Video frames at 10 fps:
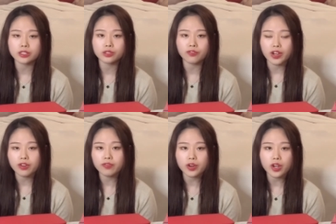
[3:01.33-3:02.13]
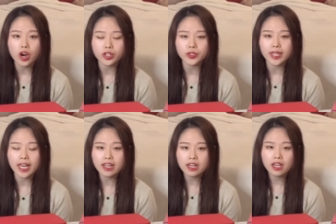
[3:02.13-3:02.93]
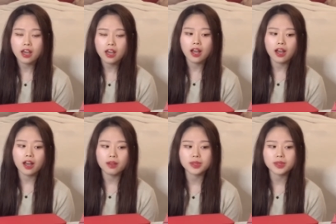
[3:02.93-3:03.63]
it's very, very hard to get. Um,